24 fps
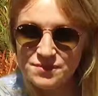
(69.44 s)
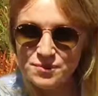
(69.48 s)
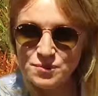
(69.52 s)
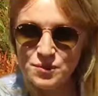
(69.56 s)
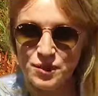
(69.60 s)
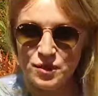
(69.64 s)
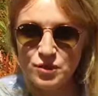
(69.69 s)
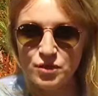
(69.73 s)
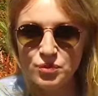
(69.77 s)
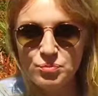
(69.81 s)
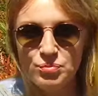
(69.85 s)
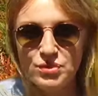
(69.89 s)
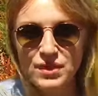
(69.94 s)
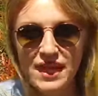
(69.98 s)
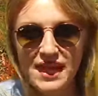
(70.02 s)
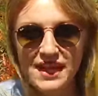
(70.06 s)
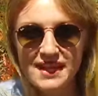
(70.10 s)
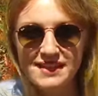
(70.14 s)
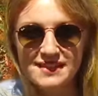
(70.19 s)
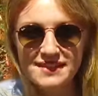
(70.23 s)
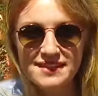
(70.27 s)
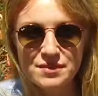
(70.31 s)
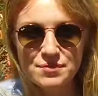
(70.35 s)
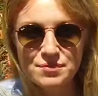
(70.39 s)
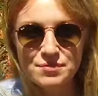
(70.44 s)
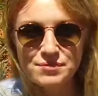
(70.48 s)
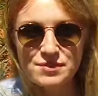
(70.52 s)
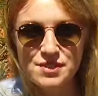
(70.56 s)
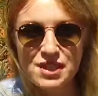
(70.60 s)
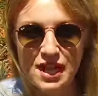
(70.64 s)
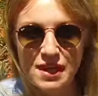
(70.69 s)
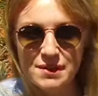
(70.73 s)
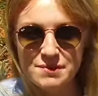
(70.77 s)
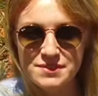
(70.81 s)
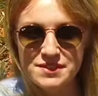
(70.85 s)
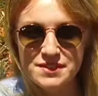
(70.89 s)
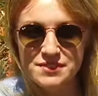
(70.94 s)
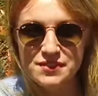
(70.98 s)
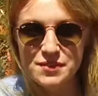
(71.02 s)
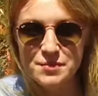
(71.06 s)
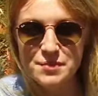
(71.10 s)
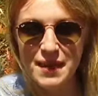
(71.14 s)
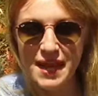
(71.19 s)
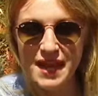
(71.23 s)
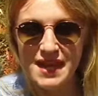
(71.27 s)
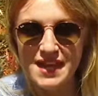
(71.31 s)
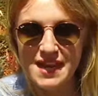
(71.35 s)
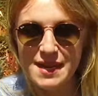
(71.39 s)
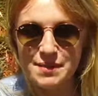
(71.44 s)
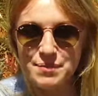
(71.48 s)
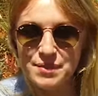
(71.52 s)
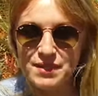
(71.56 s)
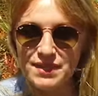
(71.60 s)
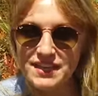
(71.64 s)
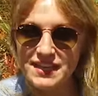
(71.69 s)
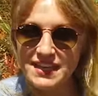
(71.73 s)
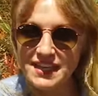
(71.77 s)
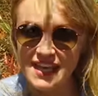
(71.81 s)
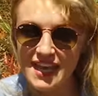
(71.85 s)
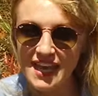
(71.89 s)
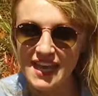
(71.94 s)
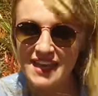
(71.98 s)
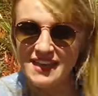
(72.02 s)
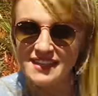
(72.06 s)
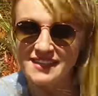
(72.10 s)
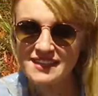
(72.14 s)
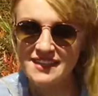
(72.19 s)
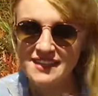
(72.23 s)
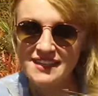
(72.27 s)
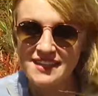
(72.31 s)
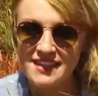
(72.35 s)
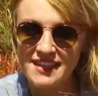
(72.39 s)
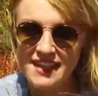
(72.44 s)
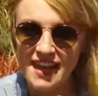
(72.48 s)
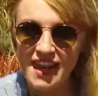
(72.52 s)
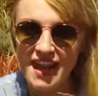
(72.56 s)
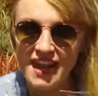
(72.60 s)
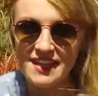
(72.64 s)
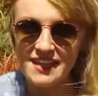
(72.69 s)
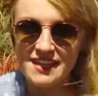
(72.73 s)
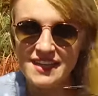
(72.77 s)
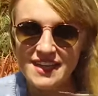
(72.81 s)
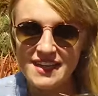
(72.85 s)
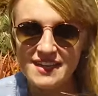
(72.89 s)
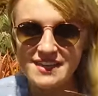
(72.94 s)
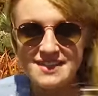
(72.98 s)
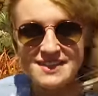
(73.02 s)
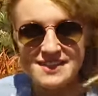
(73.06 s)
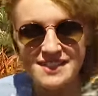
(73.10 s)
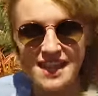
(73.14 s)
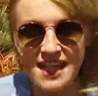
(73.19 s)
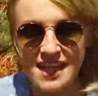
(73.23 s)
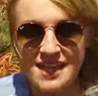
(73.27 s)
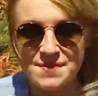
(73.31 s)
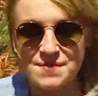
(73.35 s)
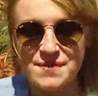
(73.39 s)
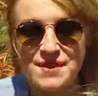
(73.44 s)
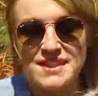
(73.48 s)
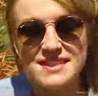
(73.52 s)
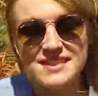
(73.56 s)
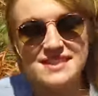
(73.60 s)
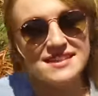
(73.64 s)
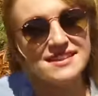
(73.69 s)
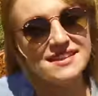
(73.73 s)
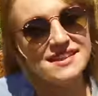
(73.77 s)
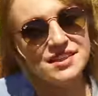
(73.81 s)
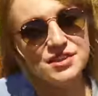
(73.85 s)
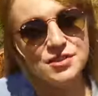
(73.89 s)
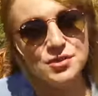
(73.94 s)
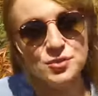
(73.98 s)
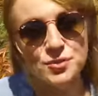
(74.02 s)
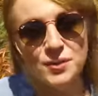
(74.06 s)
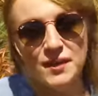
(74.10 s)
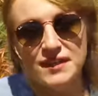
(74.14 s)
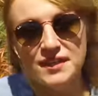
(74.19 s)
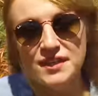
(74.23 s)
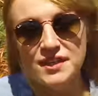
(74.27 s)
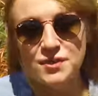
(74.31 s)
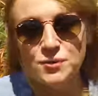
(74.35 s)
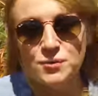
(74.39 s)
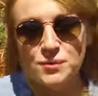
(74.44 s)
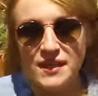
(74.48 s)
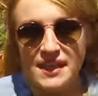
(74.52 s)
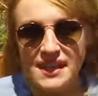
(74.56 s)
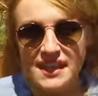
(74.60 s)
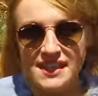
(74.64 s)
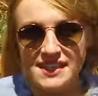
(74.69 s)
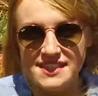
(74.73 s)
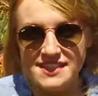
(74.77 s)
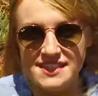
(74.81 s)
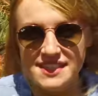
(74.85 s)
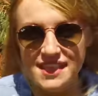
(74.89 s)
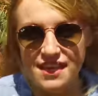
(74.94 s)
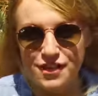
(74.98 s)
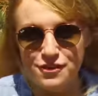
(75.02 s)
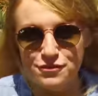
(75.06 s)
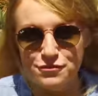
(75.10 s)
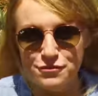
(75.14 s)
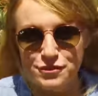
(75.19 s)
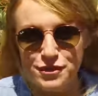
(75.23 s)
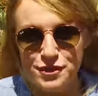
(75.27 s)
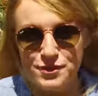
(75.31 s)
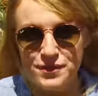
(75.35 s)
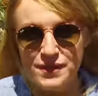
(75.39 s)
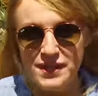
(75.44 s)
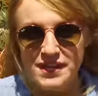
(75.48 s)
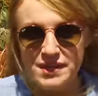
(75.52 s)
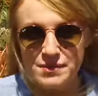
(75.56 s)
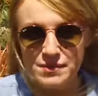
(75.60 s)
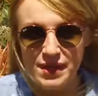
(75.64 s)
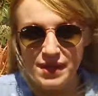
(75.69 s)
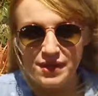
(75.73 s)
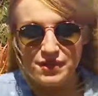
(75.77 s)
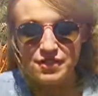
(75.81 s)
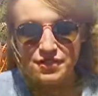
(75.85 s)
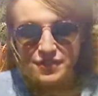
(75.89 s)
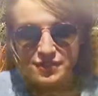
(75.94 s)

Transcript: we will plant the tops of the pineapple again, and the next time it's a little quicker. We get to see our fruit in about